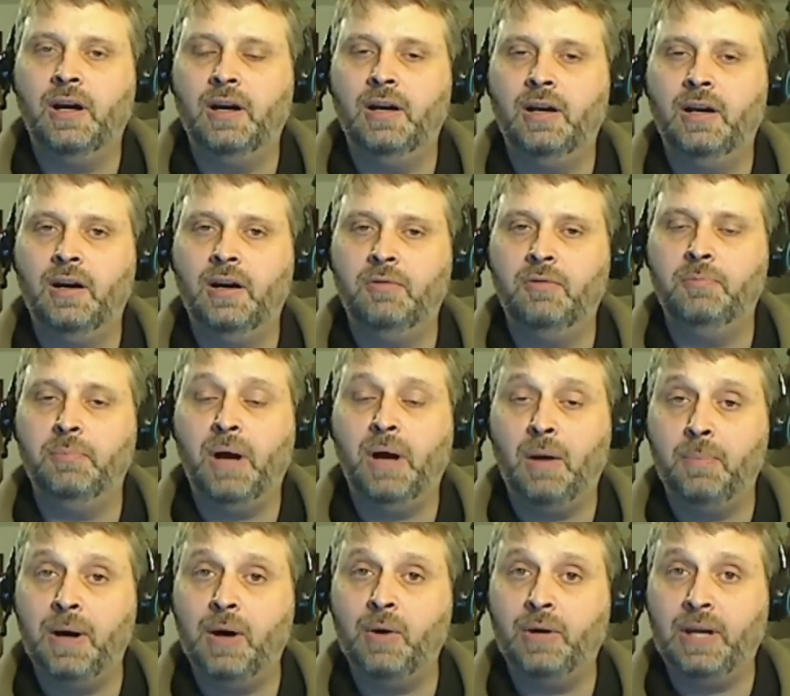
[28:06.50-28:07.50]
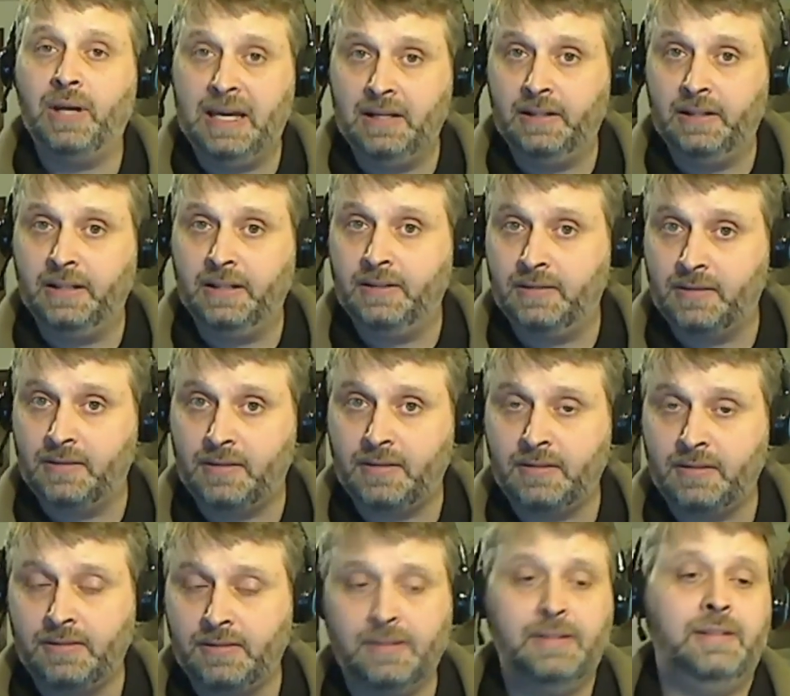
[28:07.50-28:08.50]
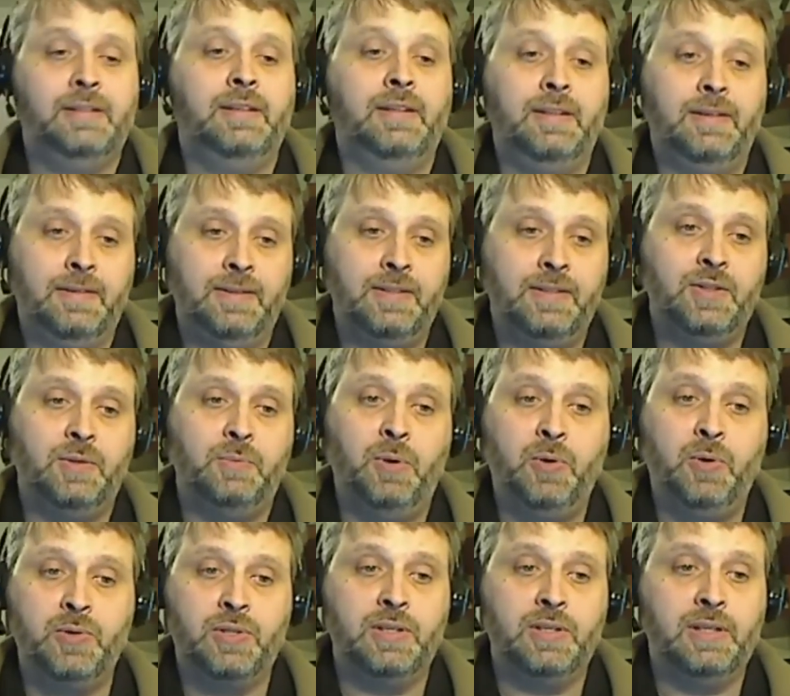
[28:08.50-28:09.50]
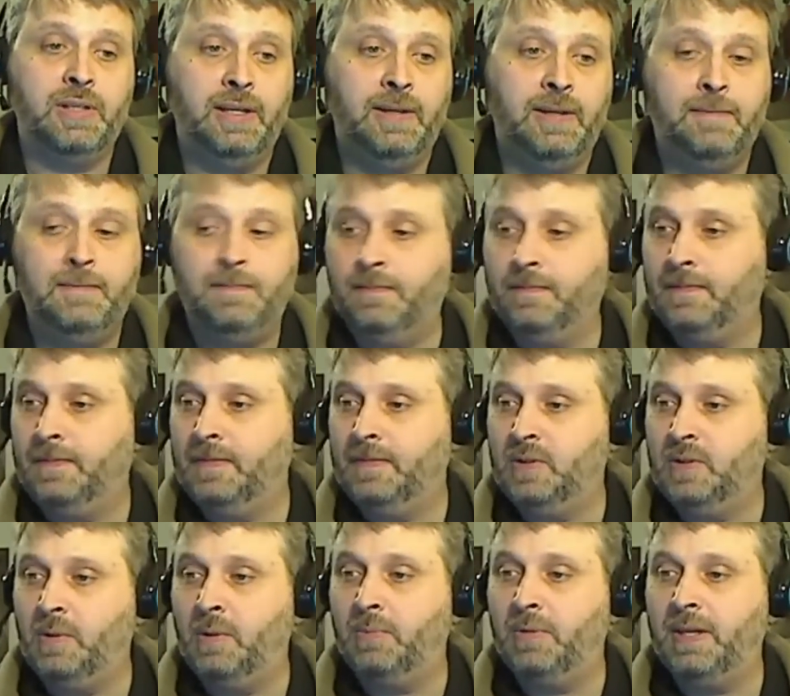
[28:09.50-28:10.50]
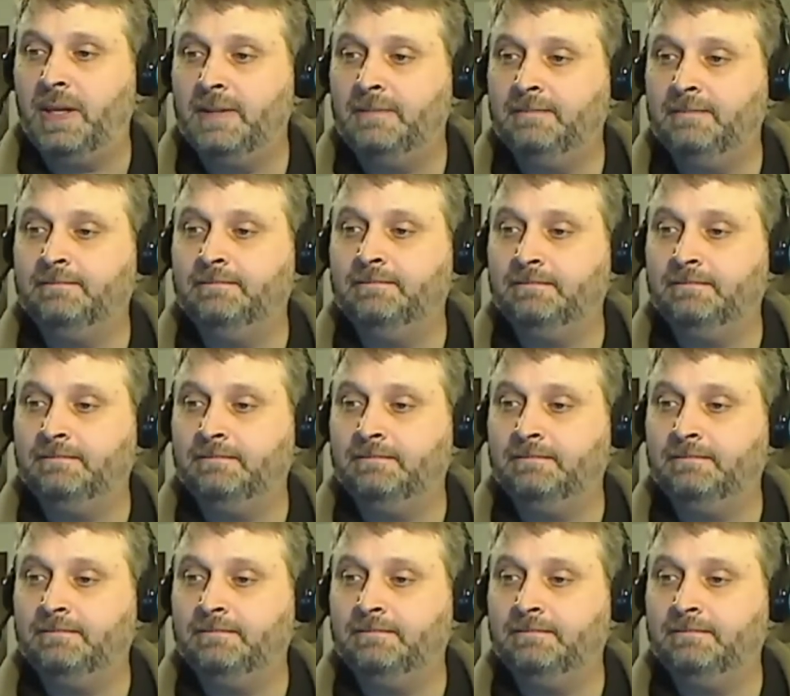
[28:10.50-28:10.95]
uh, about aliens, hmm. supposedly. Do you remember that?